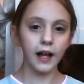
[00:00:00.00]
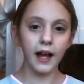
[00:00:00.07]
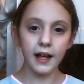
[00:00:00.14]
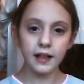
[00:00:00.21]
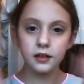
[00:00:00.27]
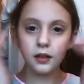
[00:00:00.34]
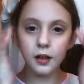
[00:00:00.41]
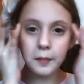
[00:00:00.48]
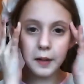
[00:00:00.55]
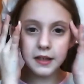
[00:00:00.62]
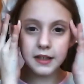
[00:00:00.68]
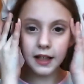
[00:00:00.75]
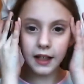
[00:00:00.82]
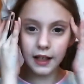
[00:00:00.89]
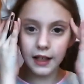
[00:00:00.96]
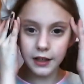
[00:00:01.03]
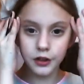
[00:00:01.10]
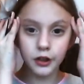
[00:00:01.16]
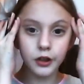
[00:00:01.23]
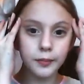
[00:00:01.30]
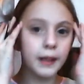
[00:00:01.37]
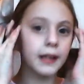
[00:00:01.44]
Okay, so
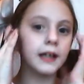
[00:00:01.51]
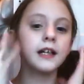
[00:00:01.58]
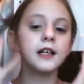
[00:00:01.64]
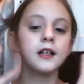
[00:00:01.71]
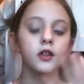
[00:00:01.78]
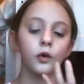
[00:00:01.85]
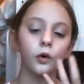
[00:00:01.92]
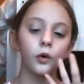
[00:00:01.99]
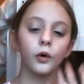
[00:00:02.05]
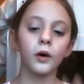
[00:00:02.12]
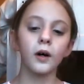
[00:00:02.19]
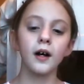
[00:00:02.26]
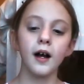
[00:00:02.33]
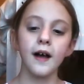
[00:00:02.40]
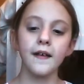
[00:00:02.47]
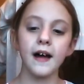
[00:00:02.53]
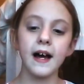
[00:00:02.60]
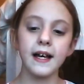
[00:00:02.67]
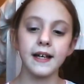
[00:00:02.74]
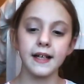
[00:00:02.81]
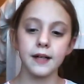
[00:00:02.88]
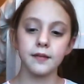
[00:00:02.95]
basically just making sure
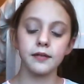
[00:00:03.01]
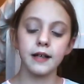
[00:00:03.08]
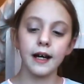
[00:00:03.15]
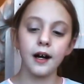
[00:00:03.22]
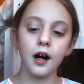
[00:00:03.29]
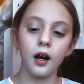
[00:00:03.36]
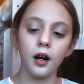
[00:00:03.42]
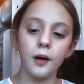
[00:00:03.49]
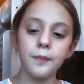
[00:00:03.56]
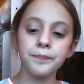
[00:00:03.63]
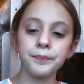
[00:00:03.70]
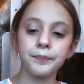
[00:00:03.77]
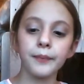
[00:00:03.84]
that it gives it colour.